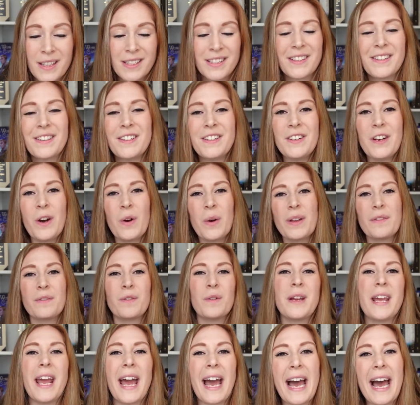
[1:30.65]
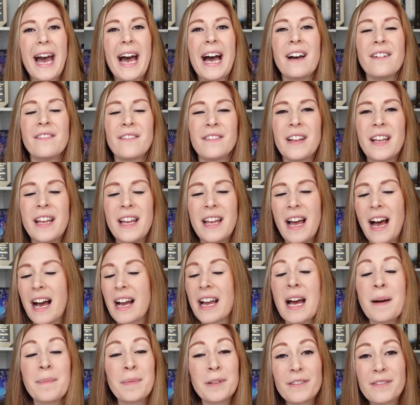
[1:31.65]
So, you know, if we have a
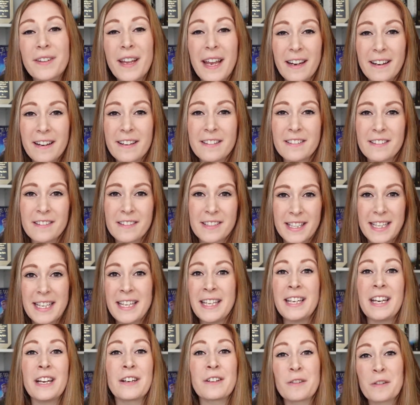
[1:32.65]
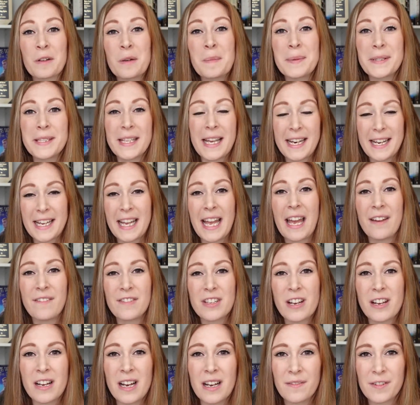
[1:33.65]
couple of characters in a group setting
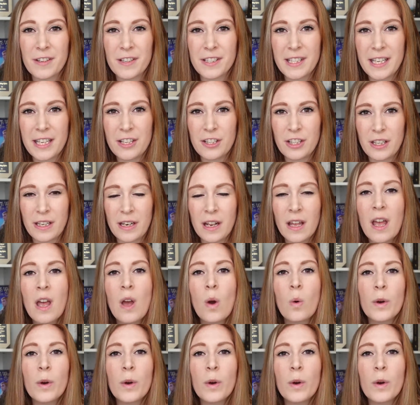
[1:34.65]
having a conversation,